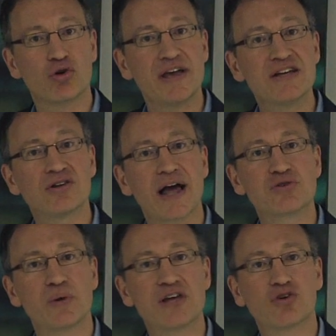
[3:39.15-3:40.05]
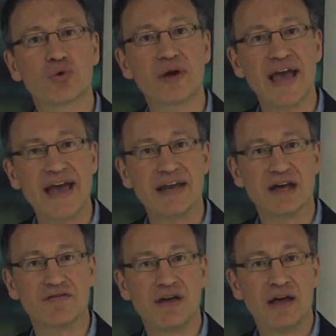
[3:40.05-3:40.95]
intellectually
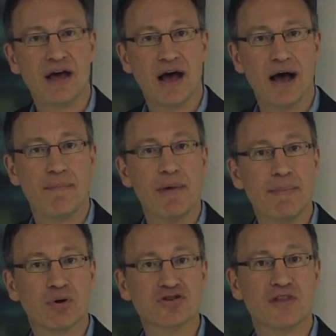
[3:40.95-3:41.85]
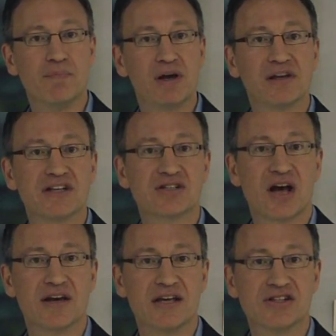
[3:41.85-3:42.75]
creative members of the Middle East
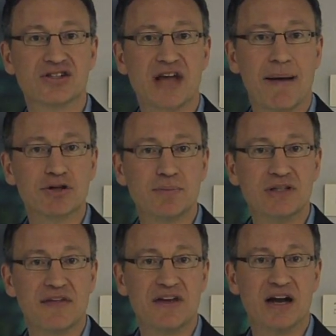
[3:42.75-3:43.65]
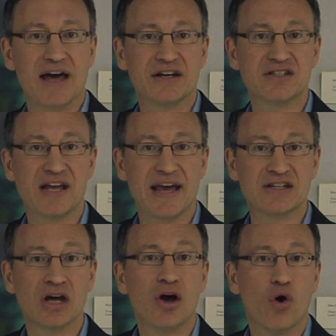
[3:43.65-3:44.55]
Studies establishment in the United
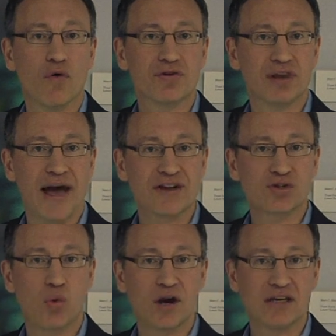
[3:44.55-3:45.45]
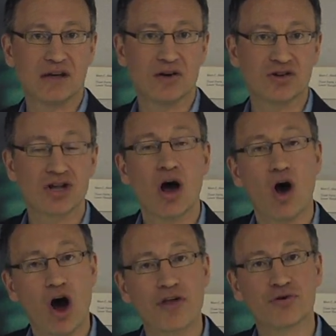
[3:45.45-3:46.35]
States over the last 20 years,
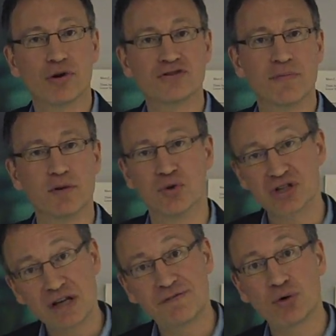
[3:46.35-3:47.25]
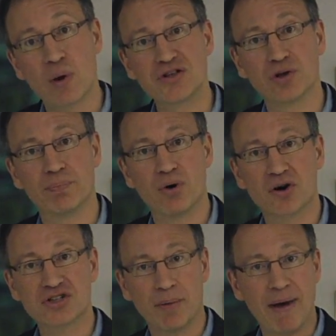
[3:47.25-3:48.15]
author of some of the most influential
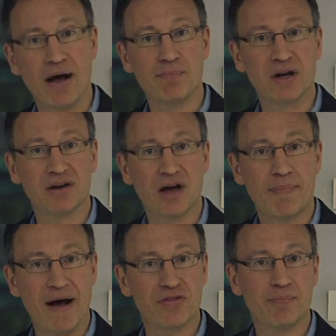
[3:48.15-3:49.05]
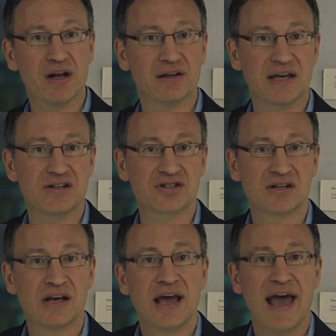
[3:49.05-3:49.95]
books about the Middle East,
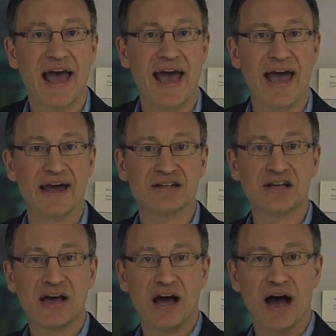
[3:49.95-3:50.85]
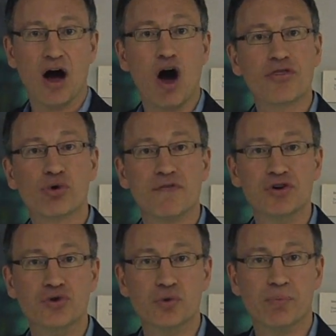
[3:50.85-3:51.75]
and author of
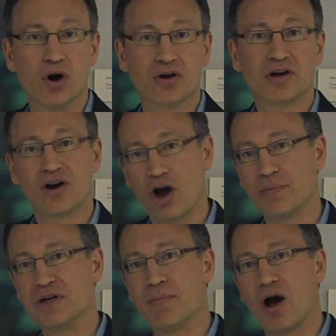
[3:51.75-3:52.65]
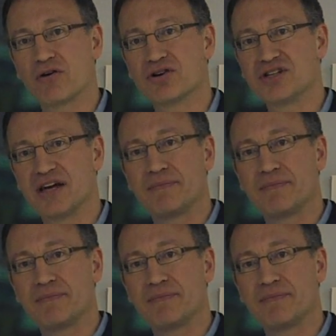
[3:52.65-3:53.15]
a new book, Carbon Democracy.